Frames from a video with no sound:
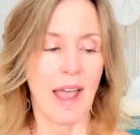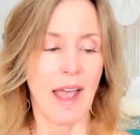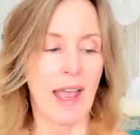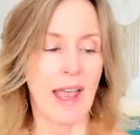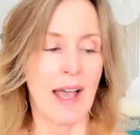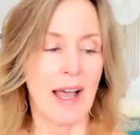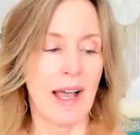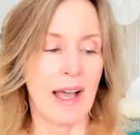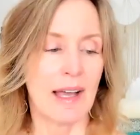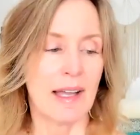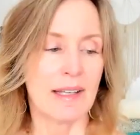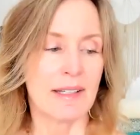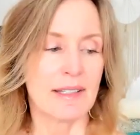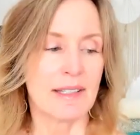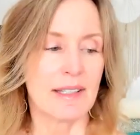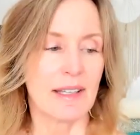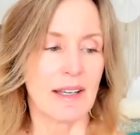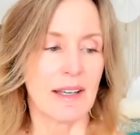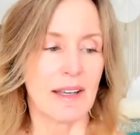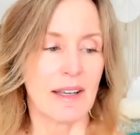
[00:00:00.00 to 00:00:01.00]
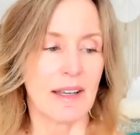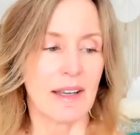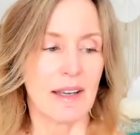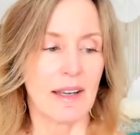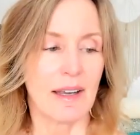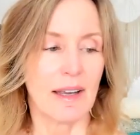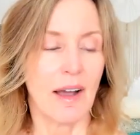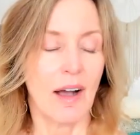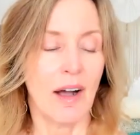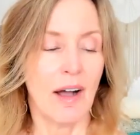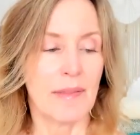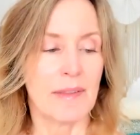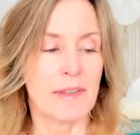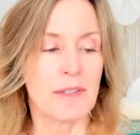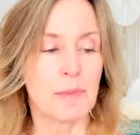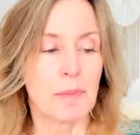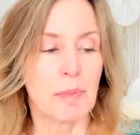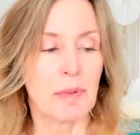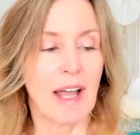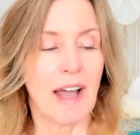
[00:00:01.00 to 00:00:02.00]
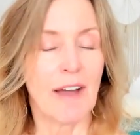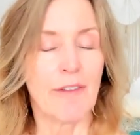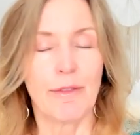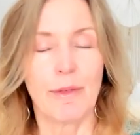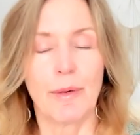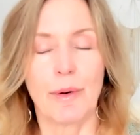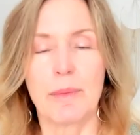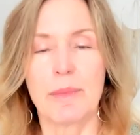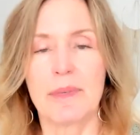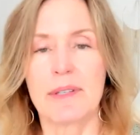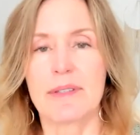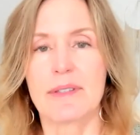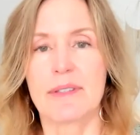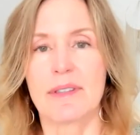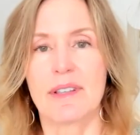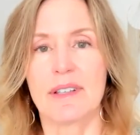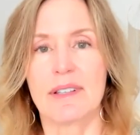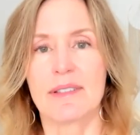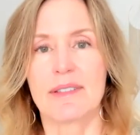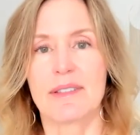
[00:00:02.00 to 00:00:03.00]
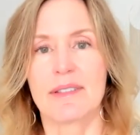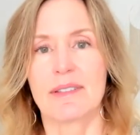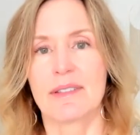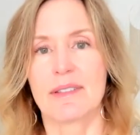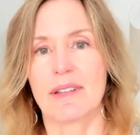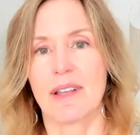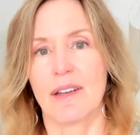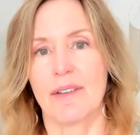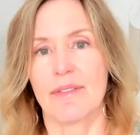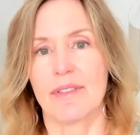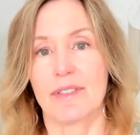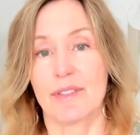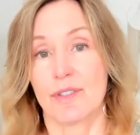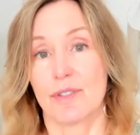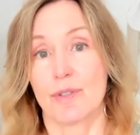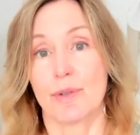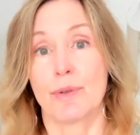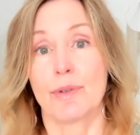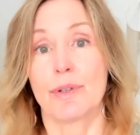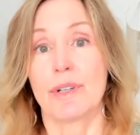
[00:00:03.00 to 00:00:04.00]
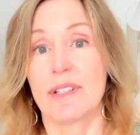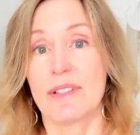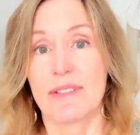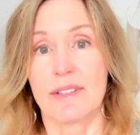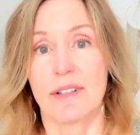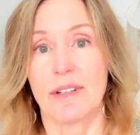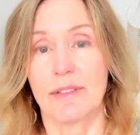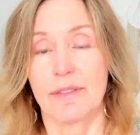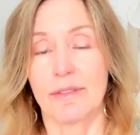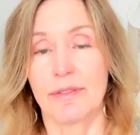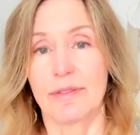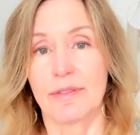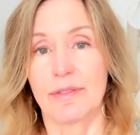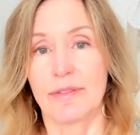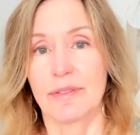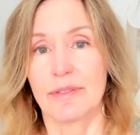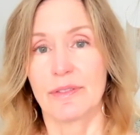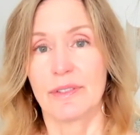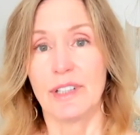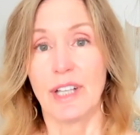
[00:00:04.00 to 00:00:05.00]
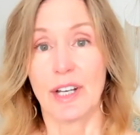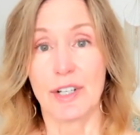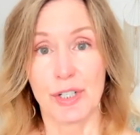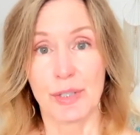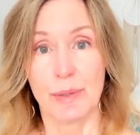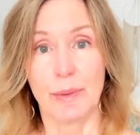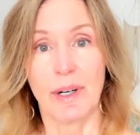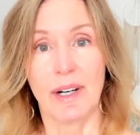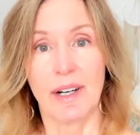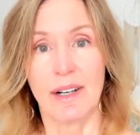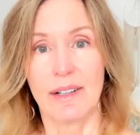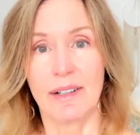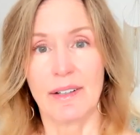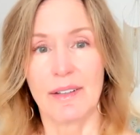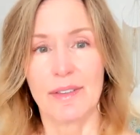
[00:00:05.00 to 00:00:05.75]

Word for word: And on this platform is this of the stories of Yeshua,